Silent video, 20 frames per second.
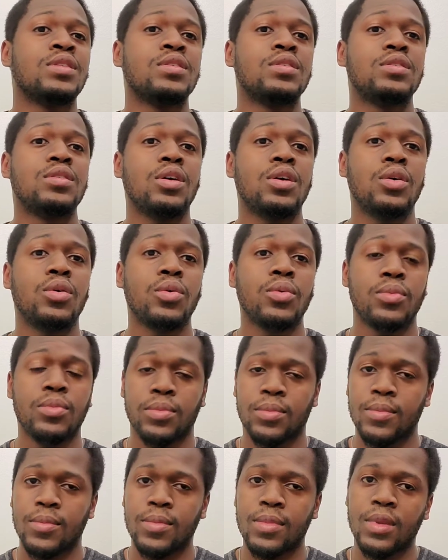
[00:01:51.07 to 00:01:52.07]
So
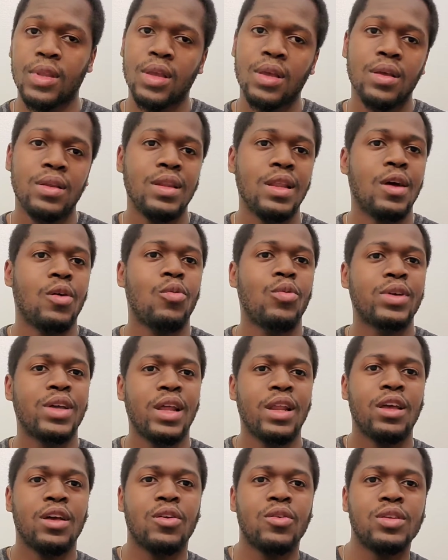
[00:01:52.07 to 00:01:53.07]
now we'll
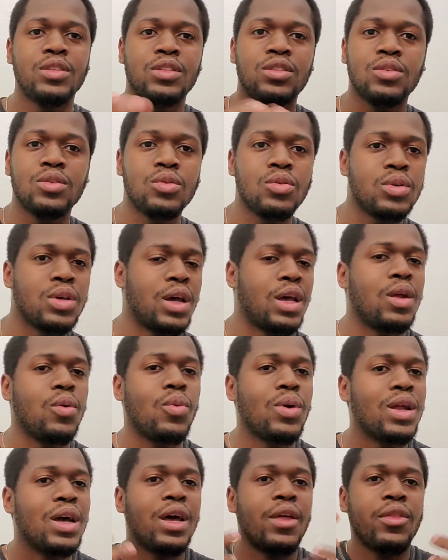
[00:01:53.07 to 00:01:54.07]
kind of go into kind of
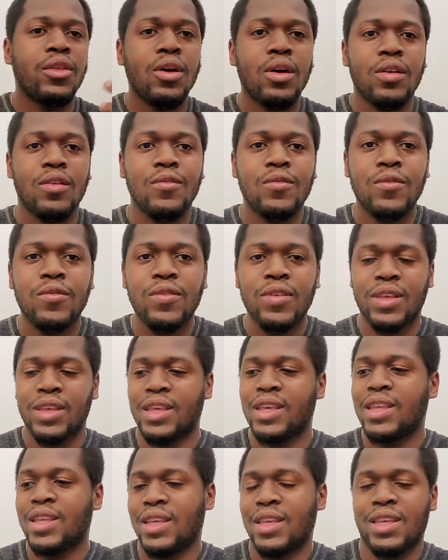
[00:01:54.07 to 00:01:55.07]
what I thought of
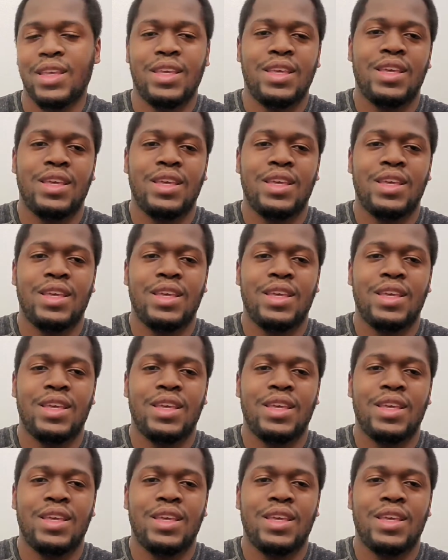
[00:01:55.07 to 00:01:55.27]
it,